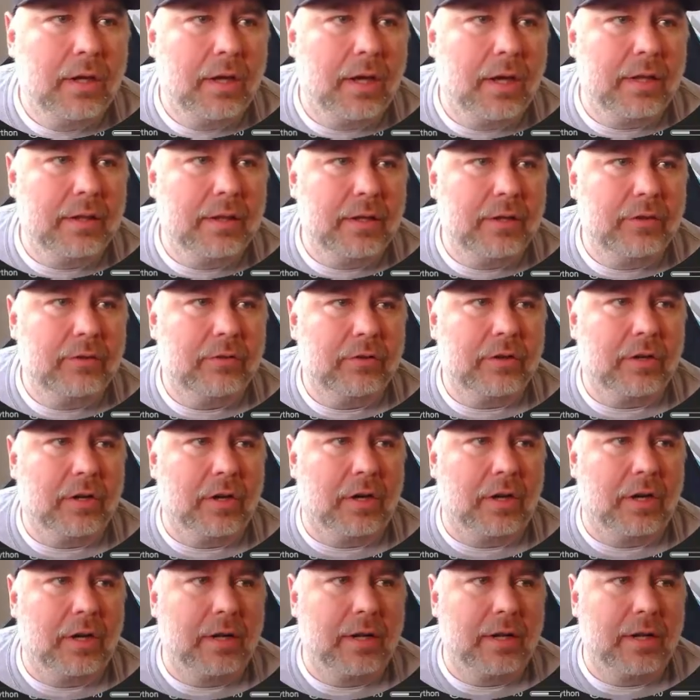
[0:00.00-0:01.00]
And these are
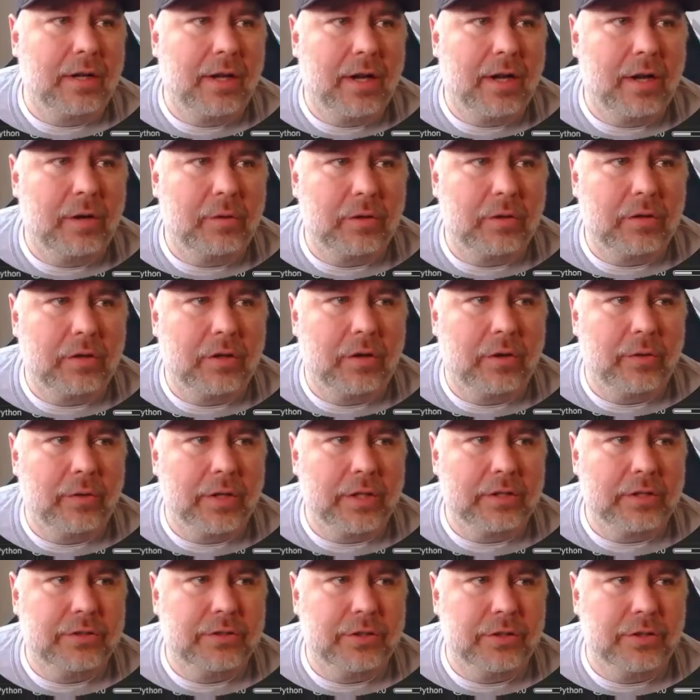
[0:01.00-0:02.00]
gone. And now we're
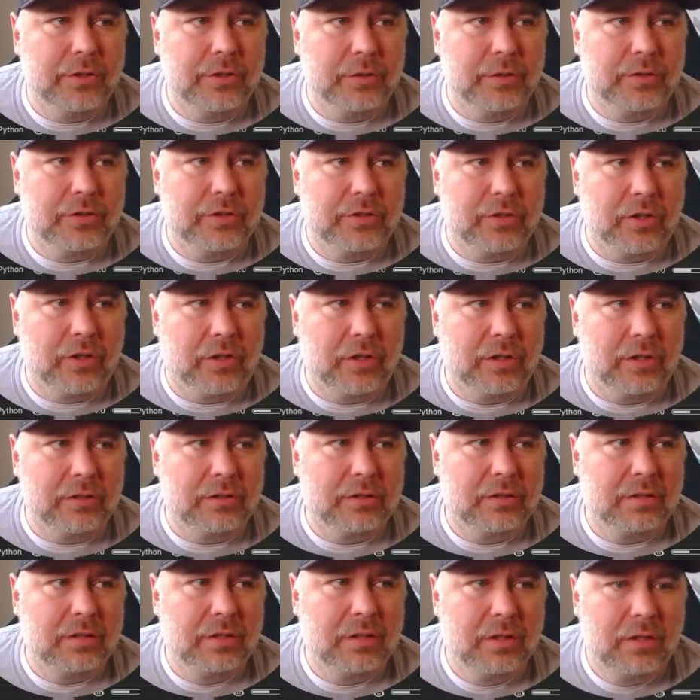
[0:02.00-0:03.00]
going to
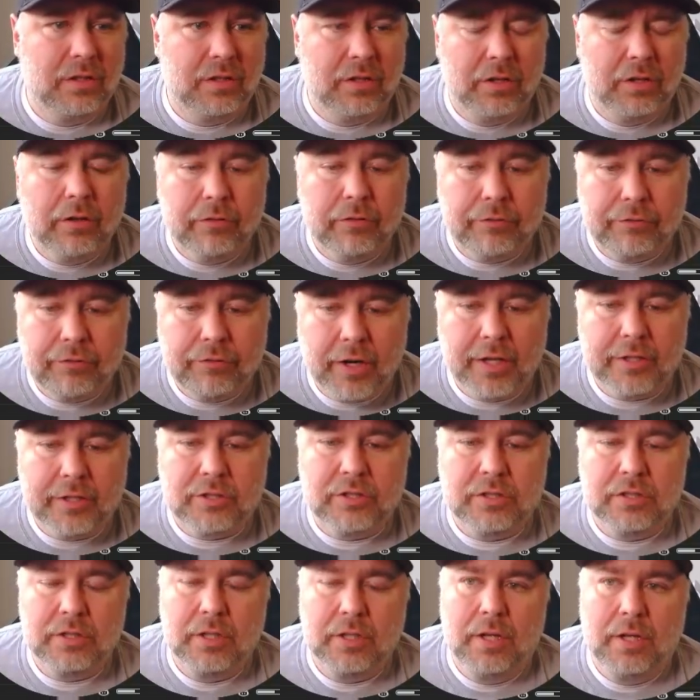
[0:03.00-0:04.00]
start
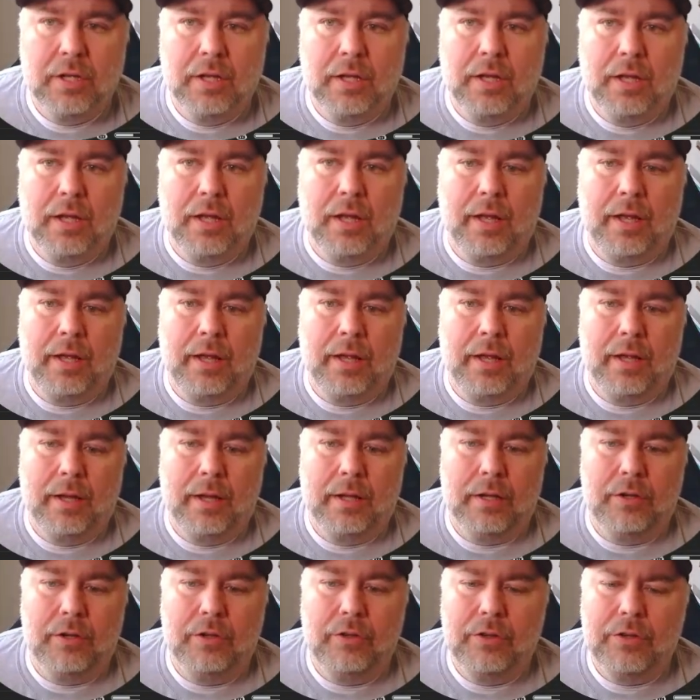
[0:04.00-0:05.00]
fresh
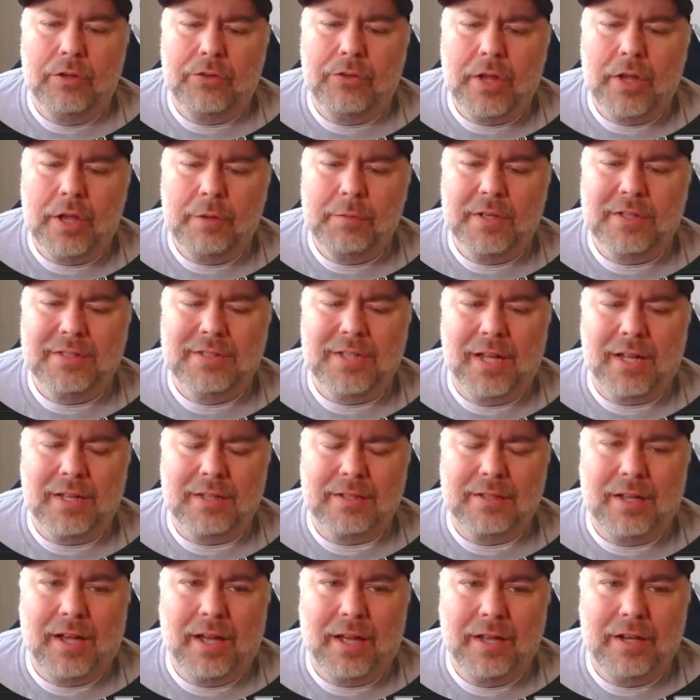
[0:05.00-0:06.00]
and do the same
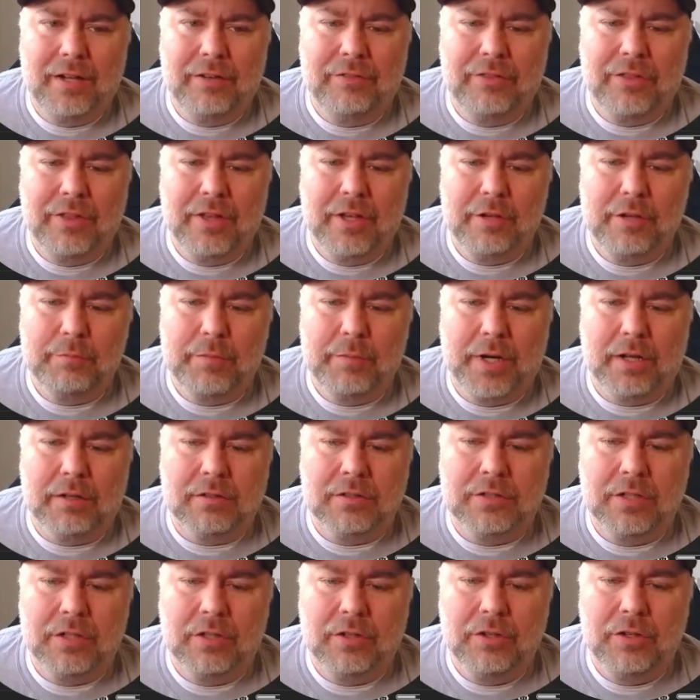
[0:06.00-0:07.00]
exact kind of thing, but
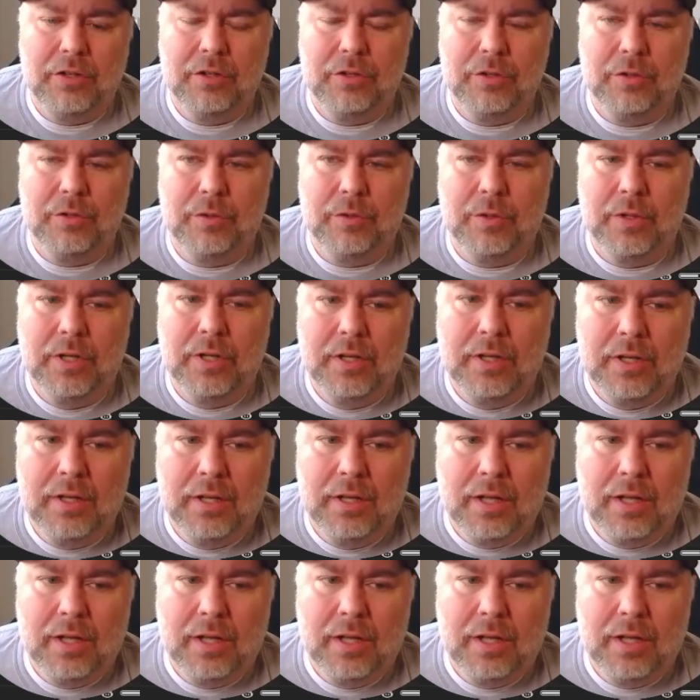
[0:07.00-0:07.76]
I'll show you